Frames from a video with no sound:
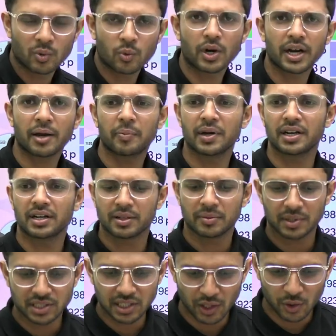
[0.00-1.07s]
What happened?
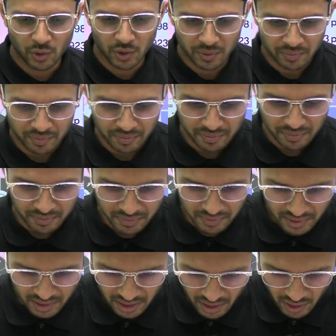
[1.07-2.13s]
Vachalo,
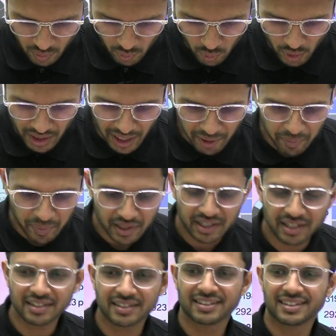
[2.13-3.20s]
what
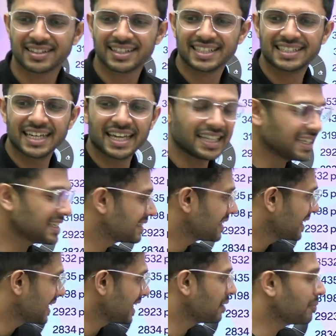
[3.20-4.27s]
happened? Jaldi
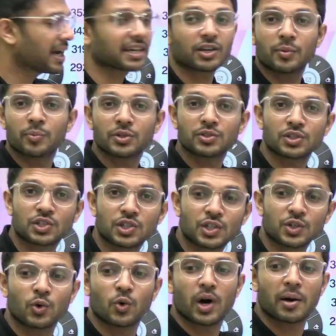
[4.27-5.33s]
say, take back your
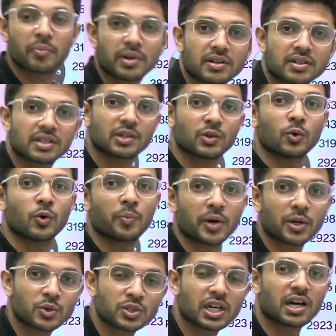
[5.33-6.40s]
position, go up.
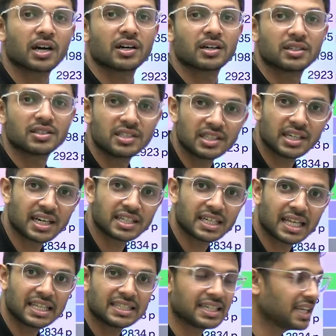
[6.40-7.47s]
Upar uja. Theek hai,
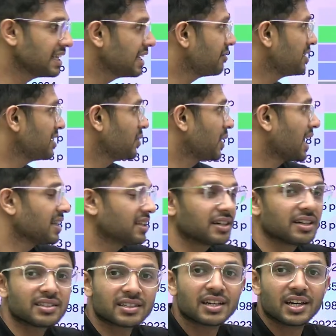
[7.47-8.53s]
jaldi, jaldi, everyone,
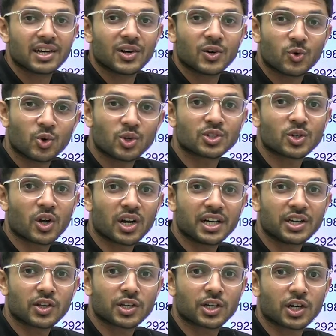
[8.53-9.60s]
others who is
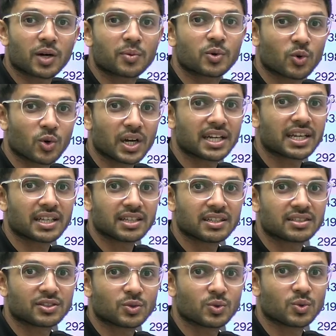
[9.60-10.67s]
already on the top, don't let
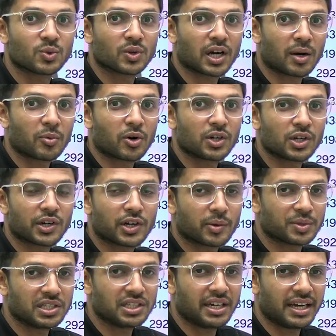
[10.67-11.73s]
others to come on your
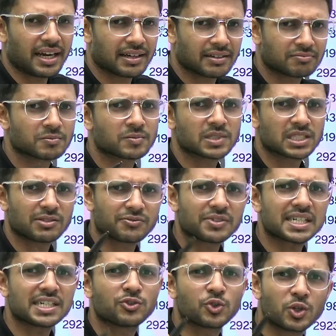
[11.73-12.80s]
top. Theek hai? The
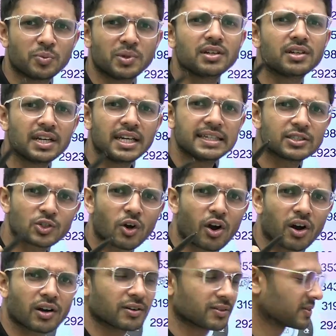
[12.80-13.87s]
fight should be really
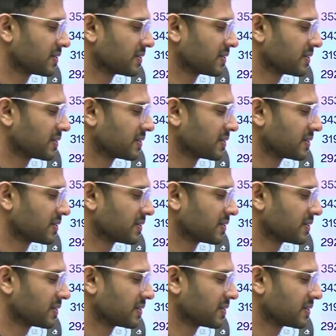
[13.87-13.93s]
strong.